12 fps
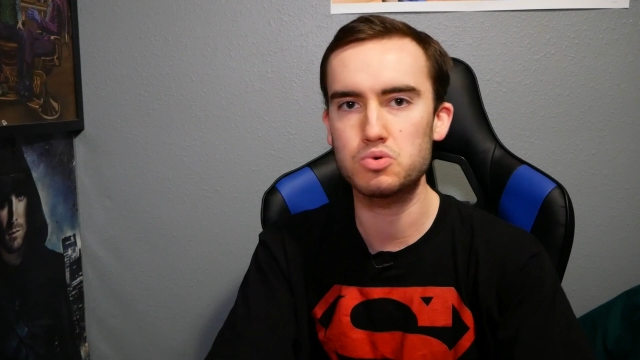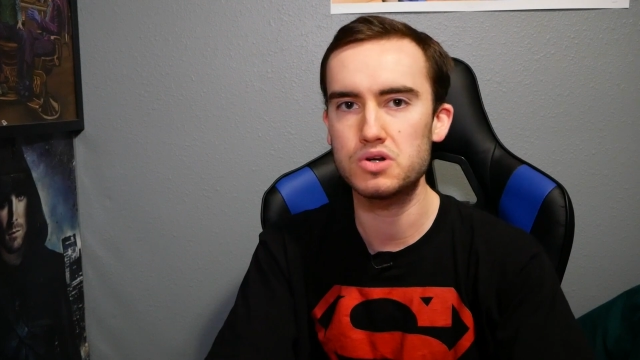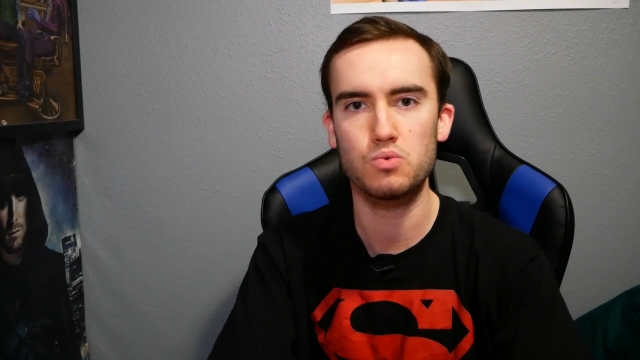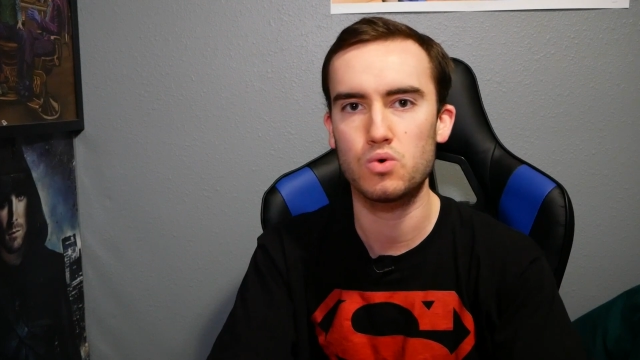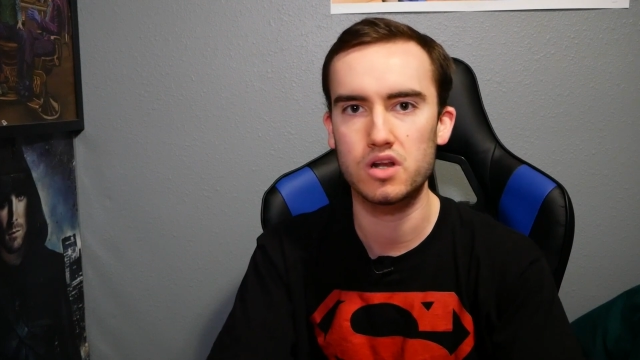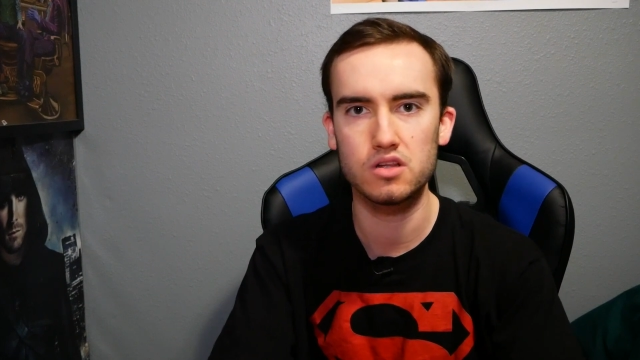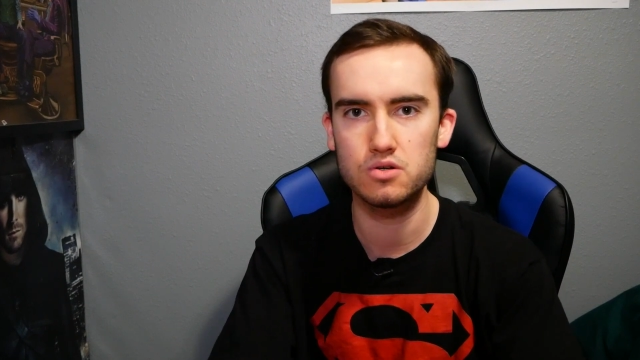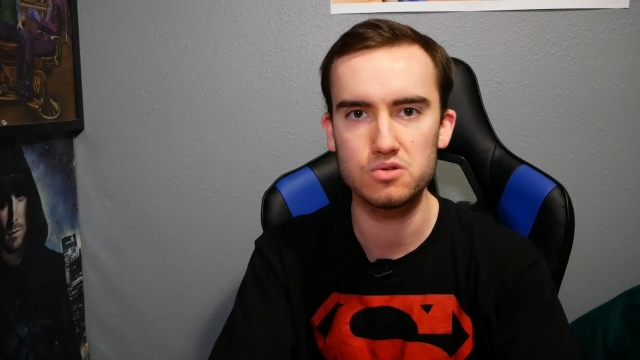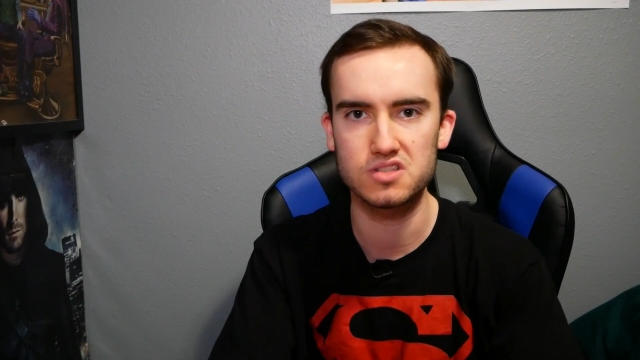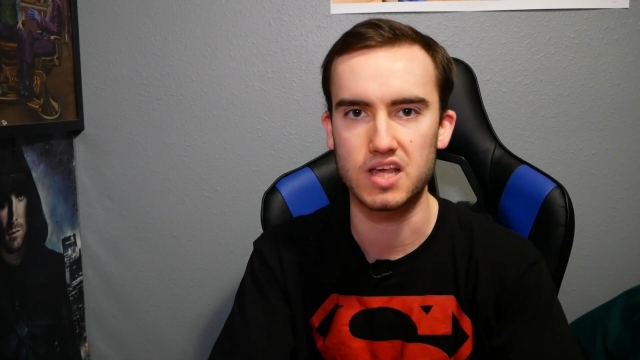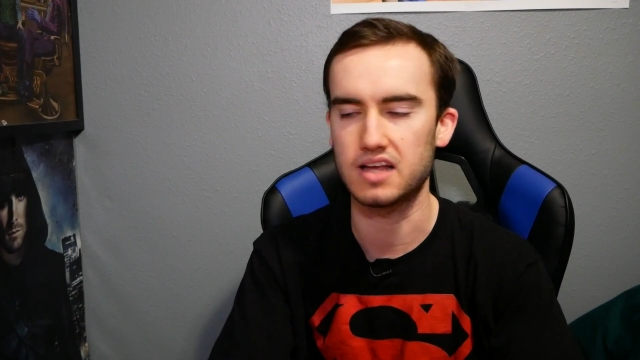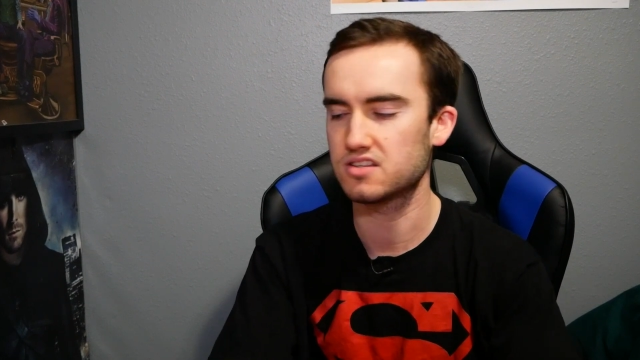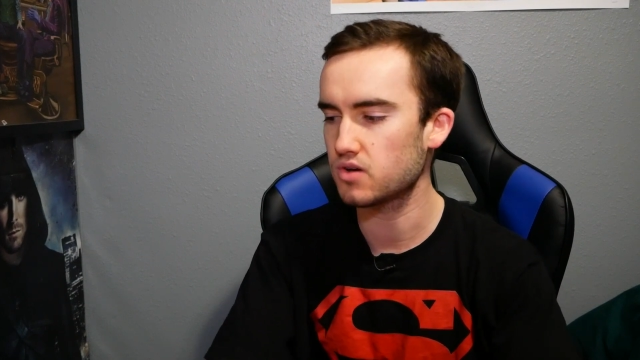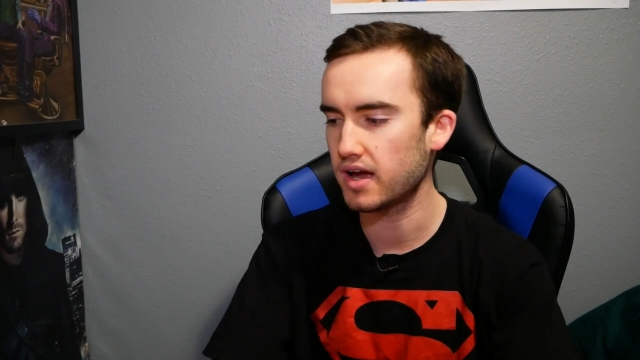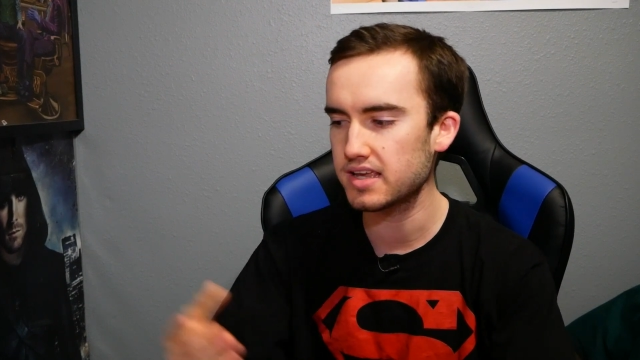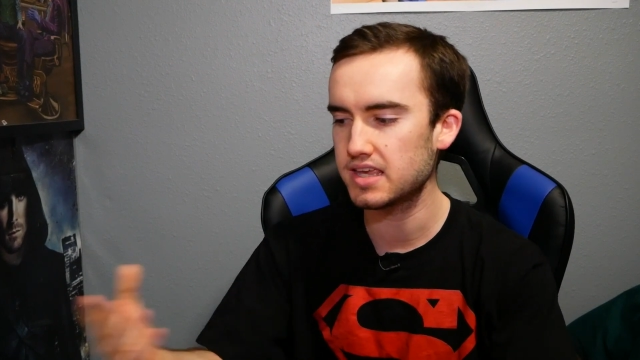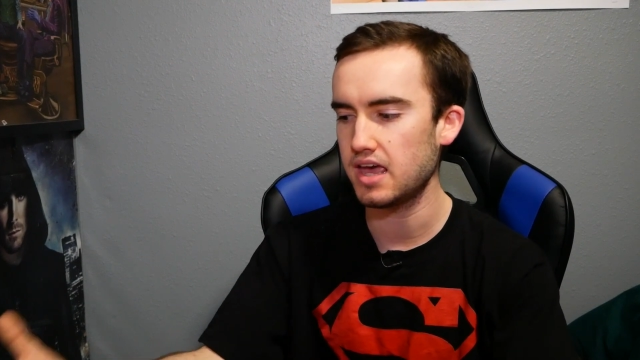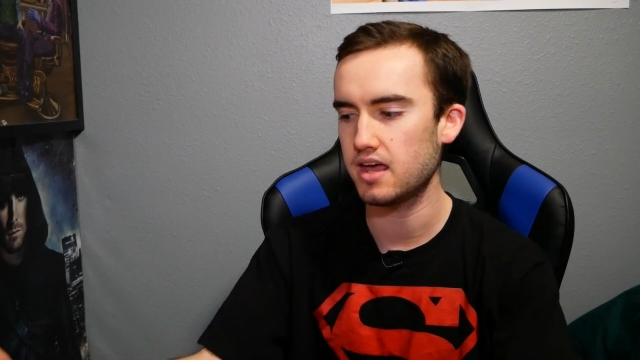wouldn't want to lose that. So
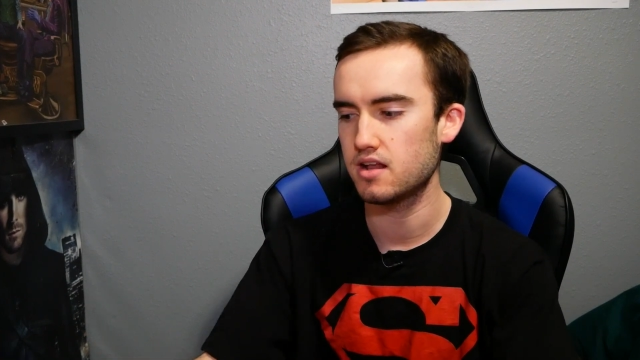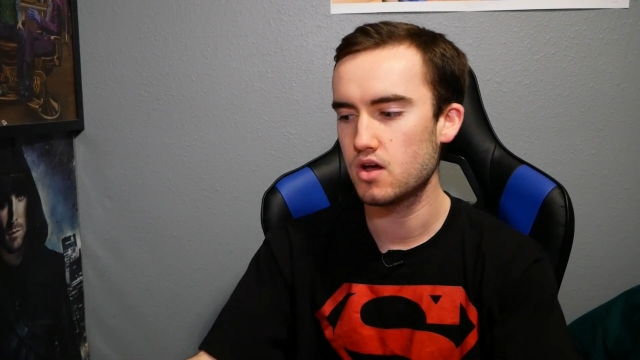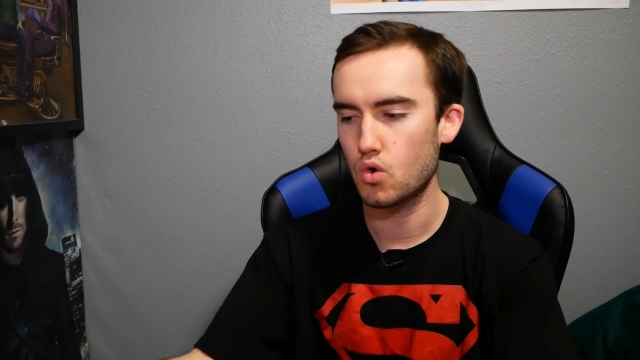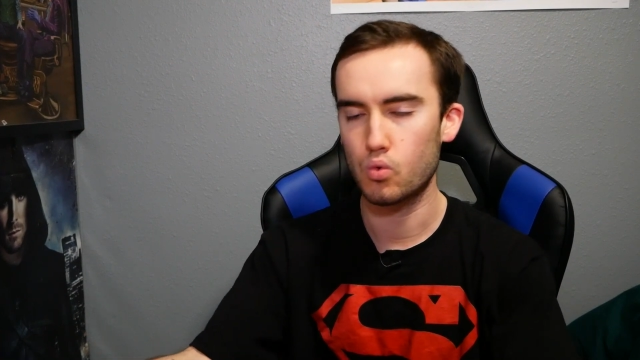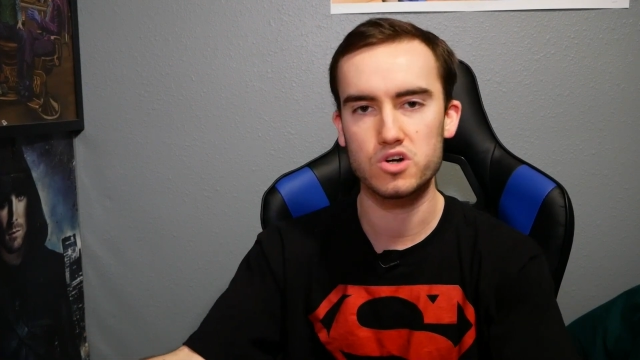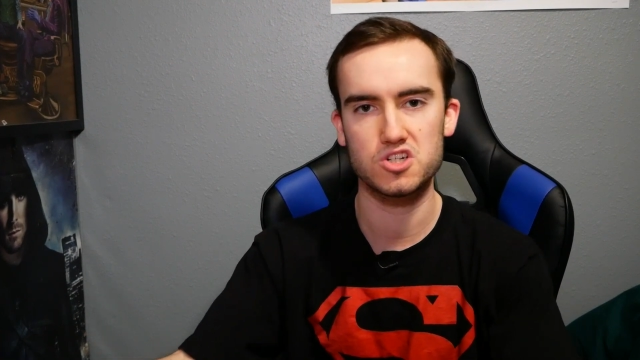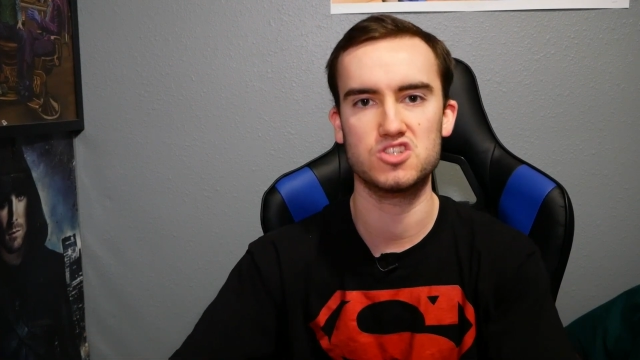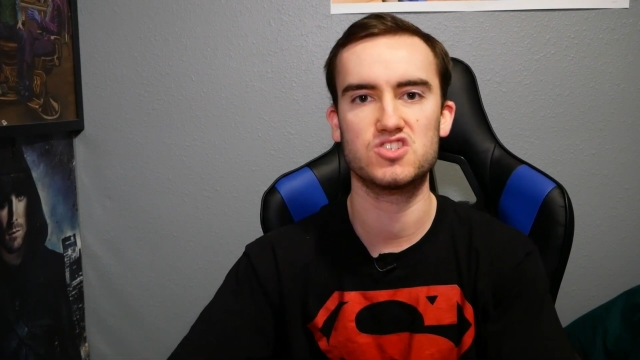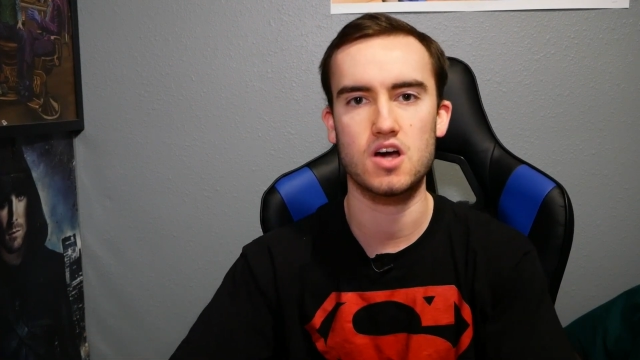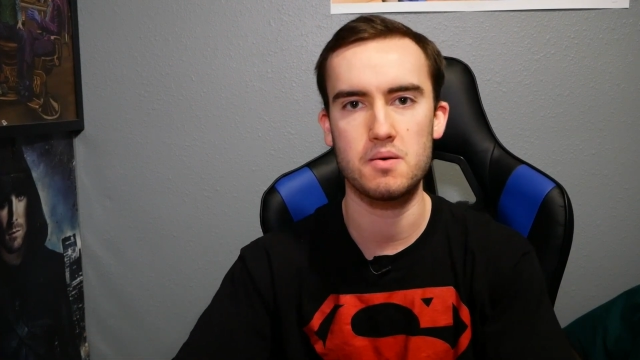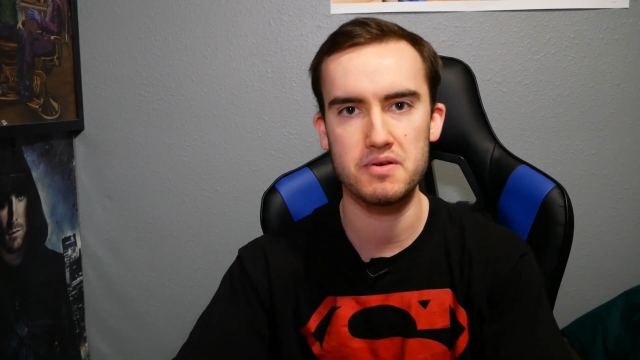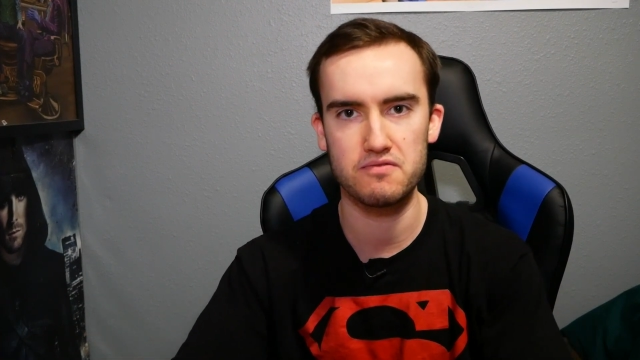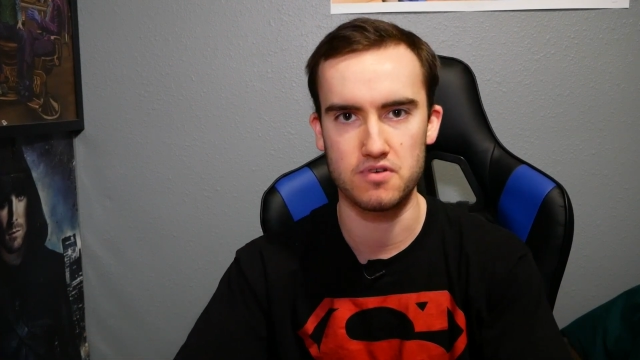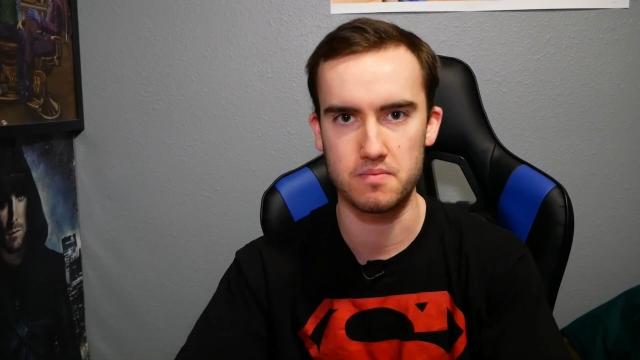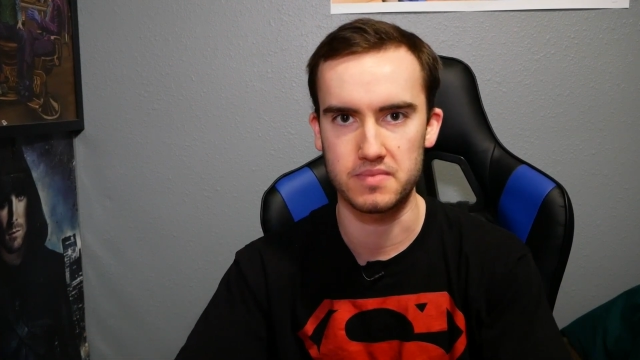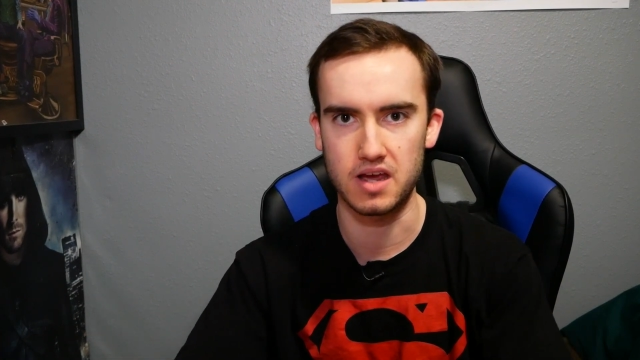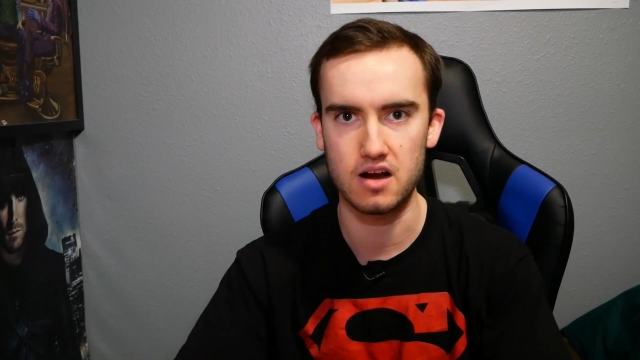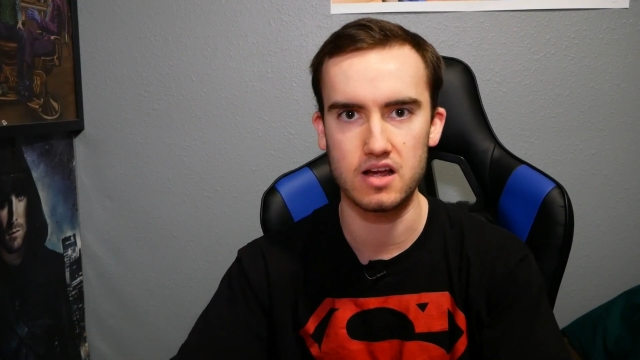I get where she's coming
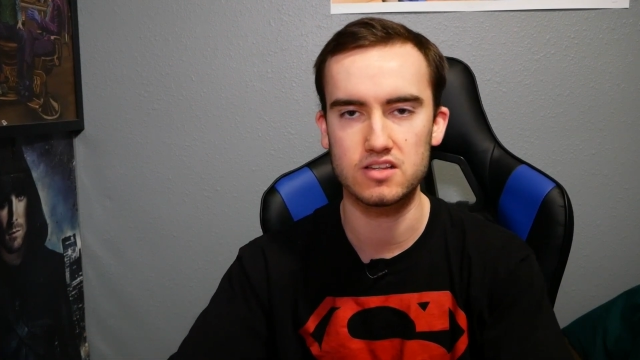from there.